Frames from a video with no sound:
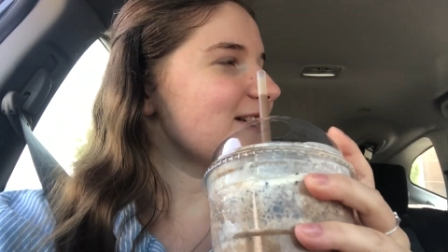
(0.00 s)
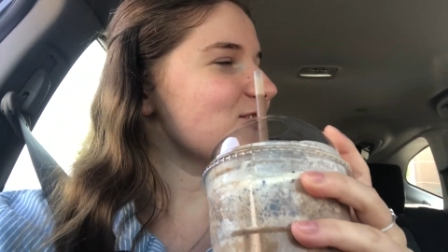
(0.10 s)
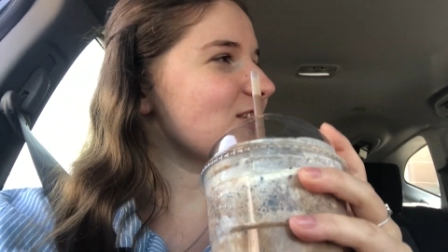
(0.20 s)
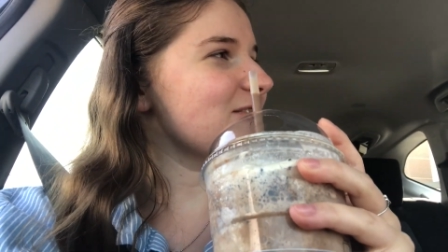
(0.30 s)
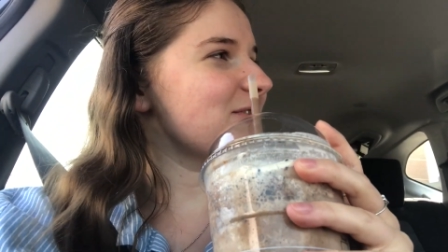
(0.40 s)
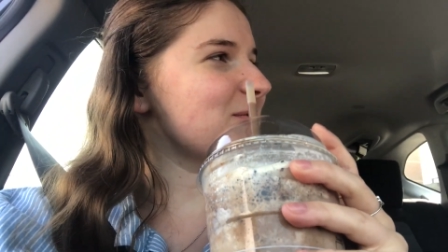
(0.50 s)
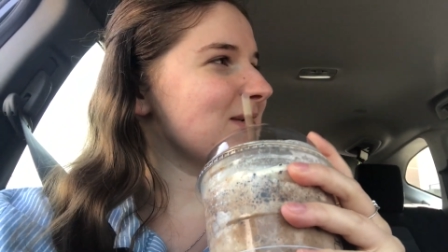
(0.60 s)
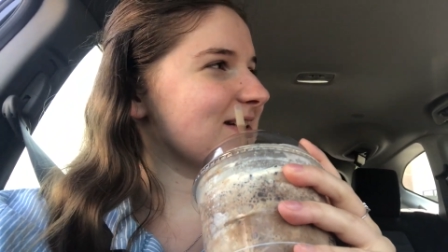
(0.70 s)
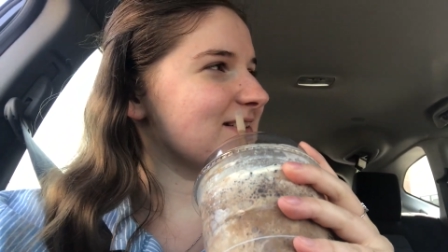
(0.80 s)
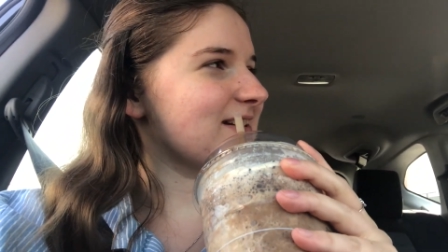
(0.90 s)
I was trying to film my
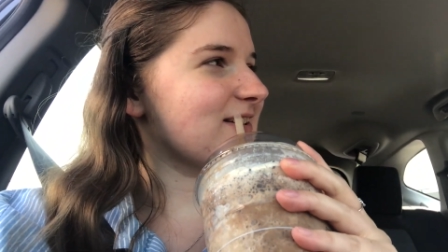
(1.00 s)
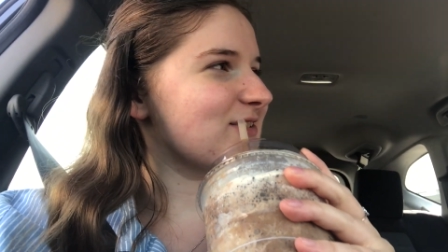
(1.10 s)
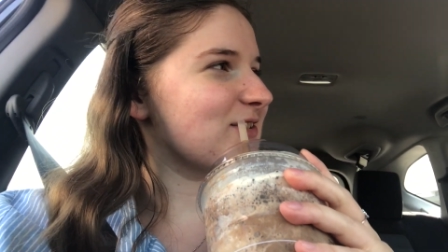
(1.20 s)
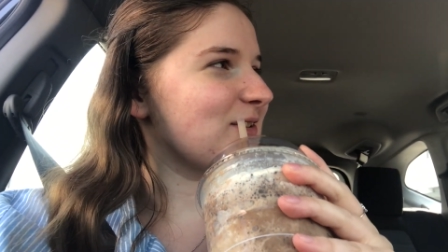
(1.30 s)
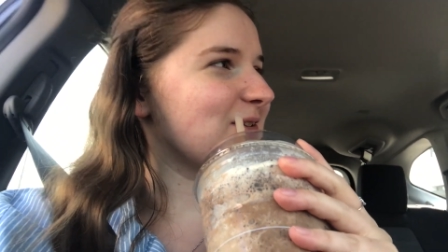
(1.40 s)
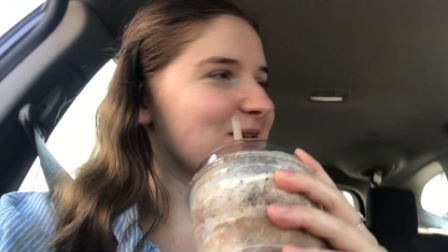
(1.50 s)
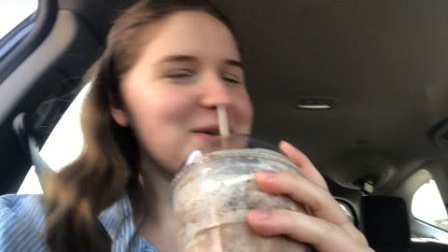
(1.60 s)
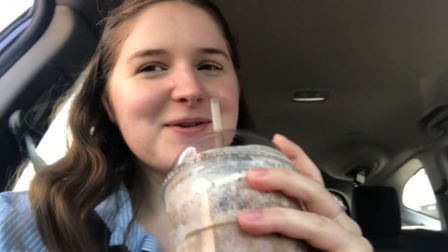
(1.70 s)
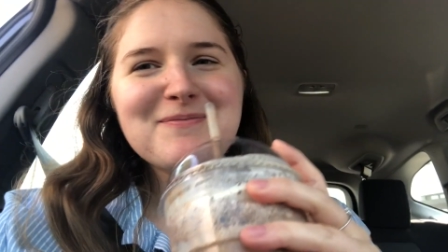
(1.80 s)
taste test. Oh, sorry.